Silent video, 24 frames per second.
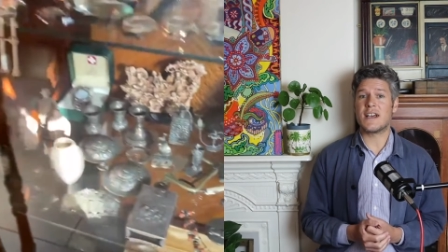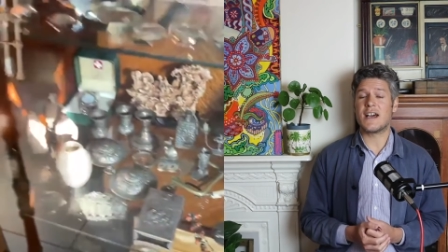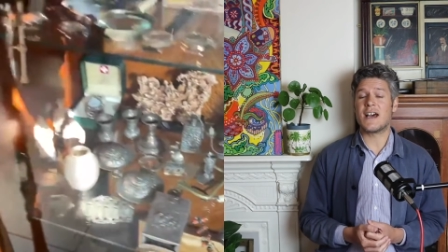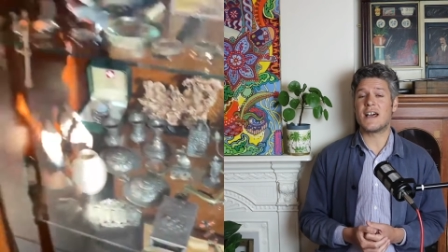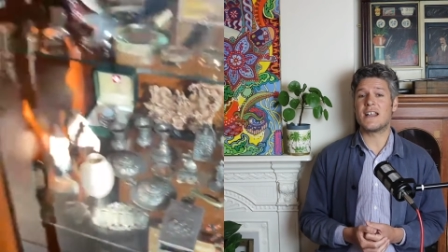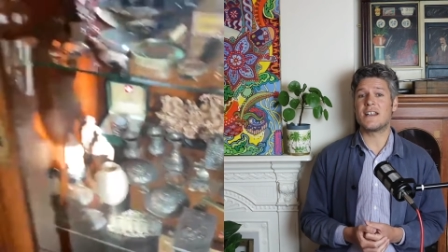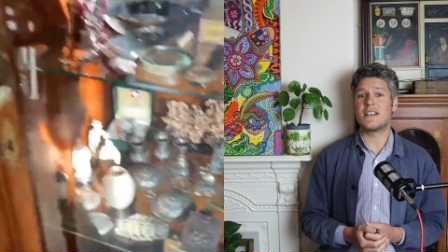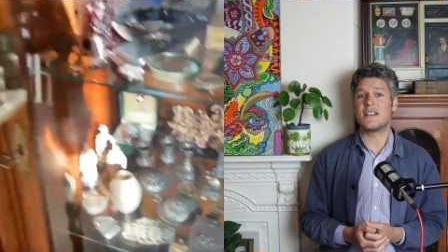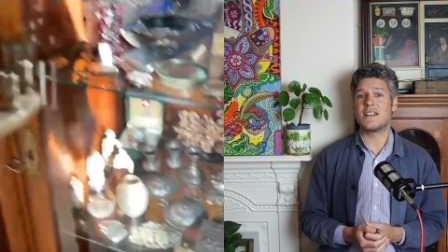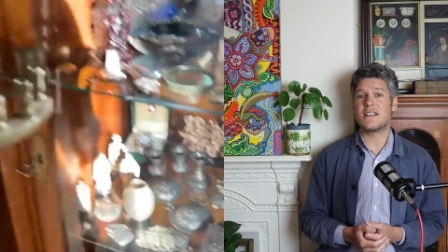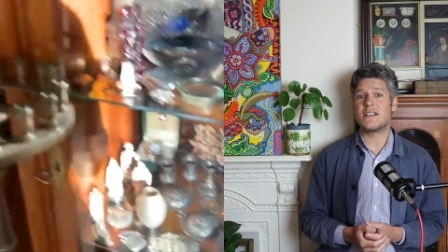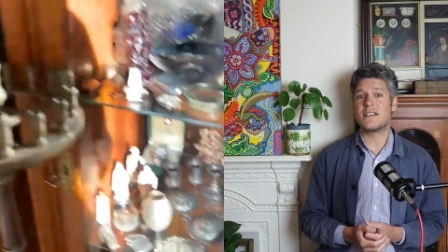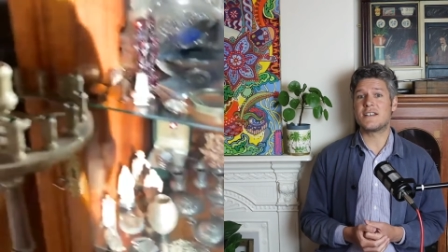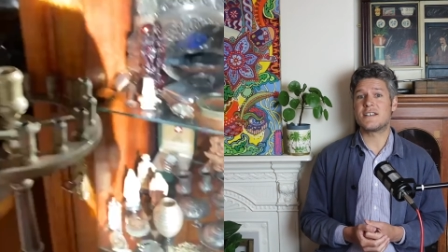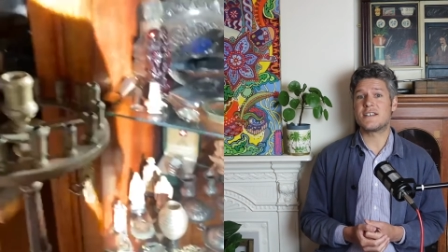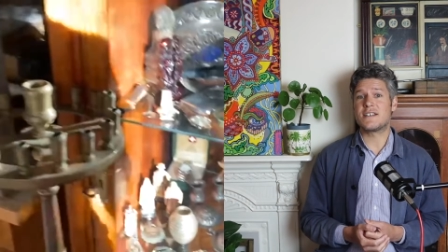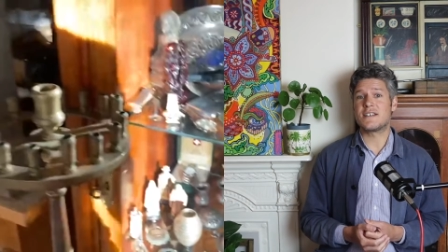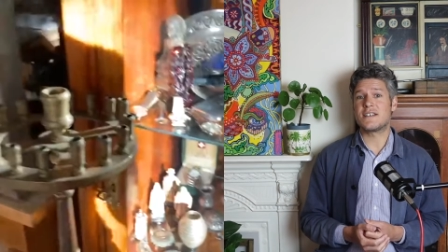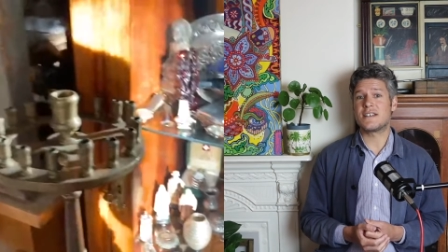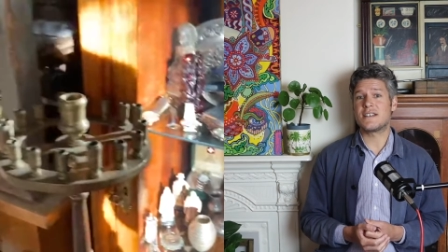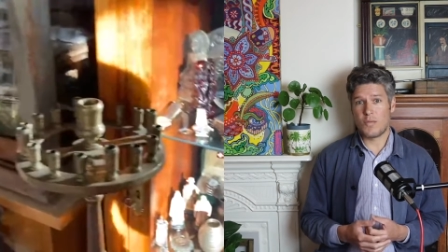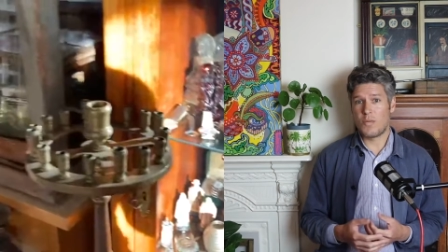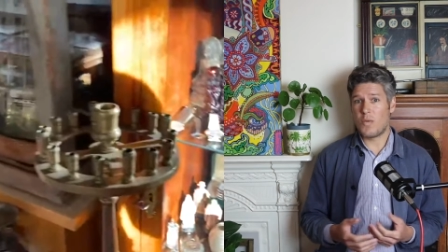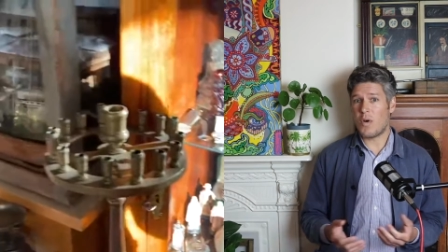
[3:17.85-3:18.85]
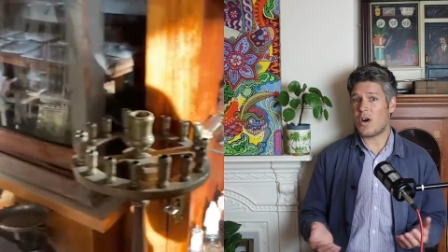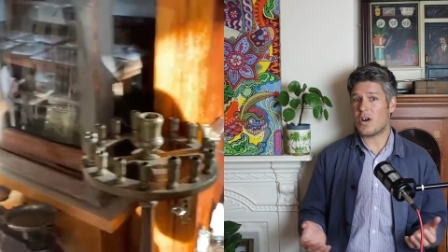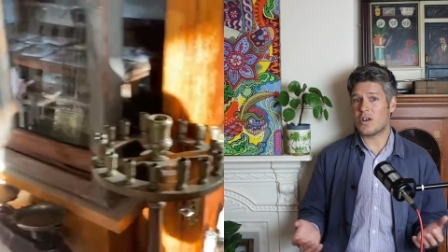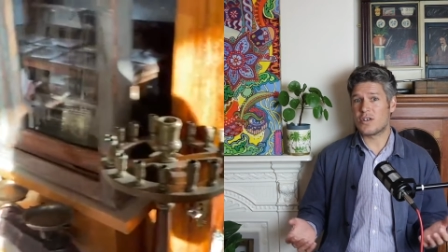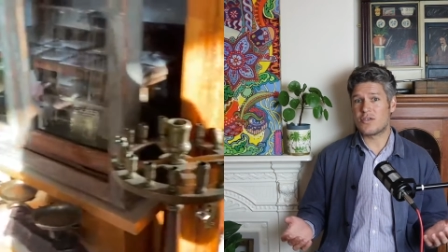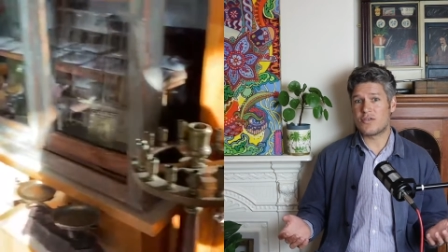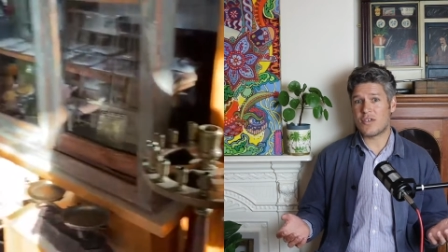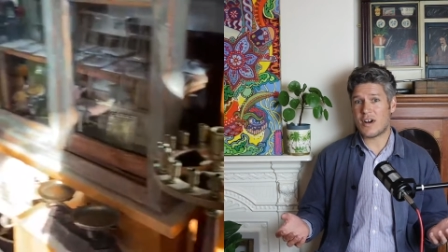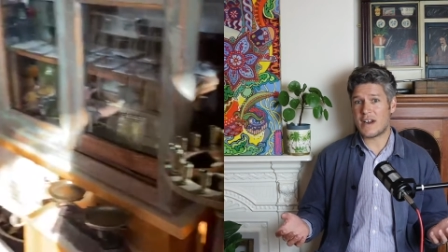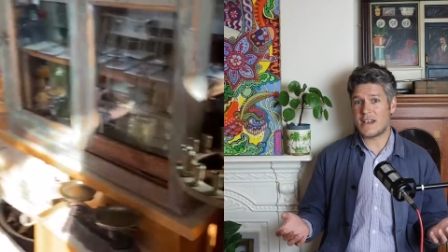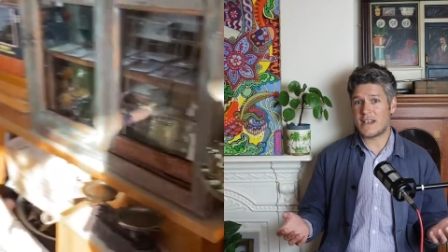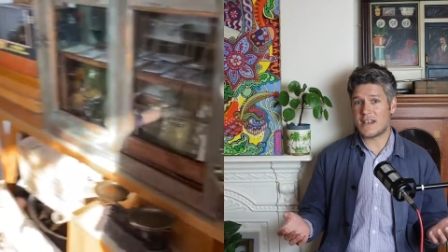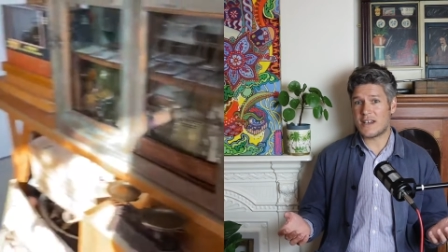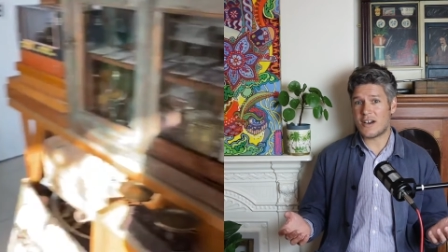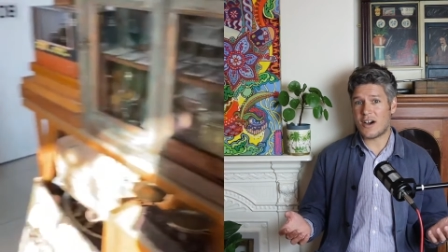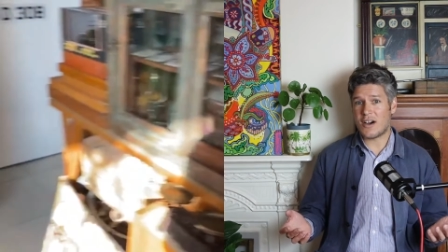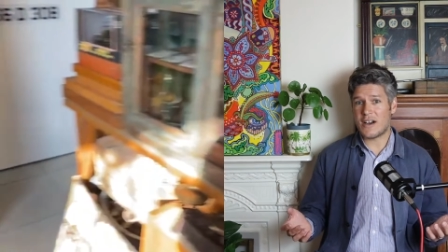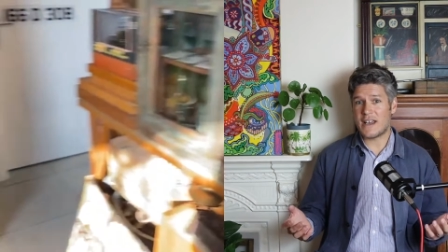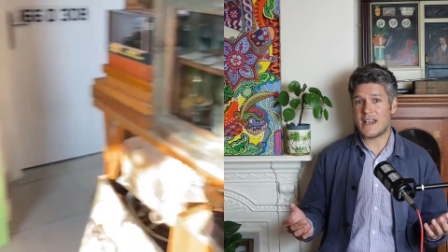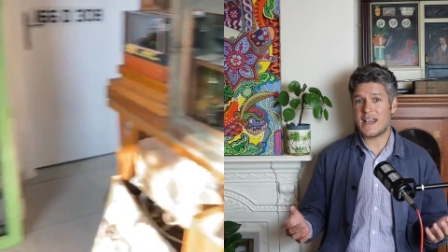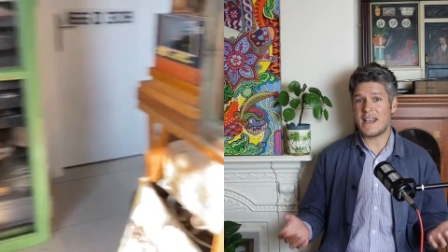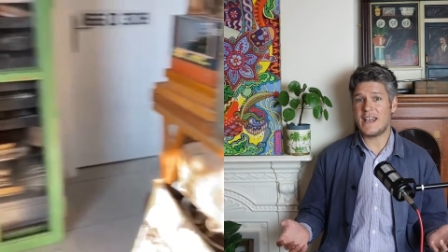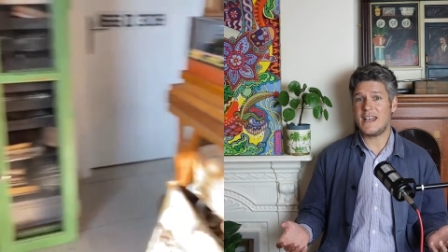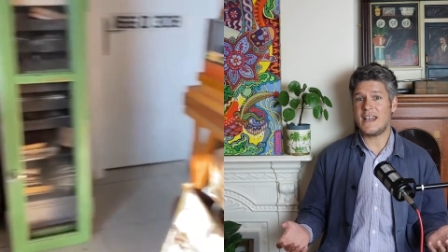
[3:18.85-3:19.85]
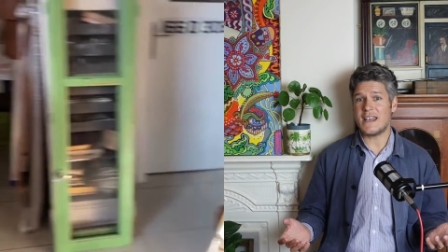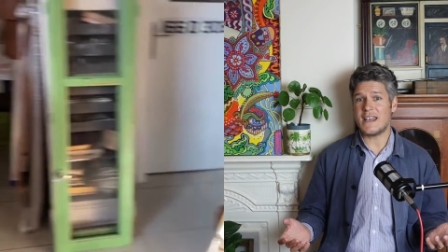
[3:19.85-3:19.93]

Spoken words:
and what a great guy he